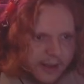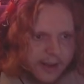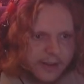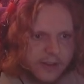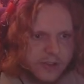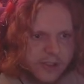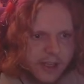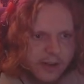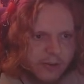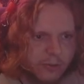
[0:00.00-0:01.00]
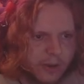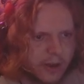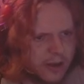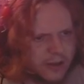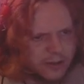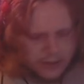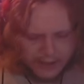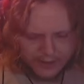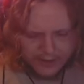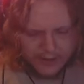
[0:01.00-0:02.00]
They just getting real. Oh, I
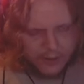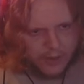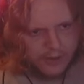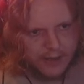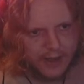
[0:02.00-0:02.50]
didn't think about that,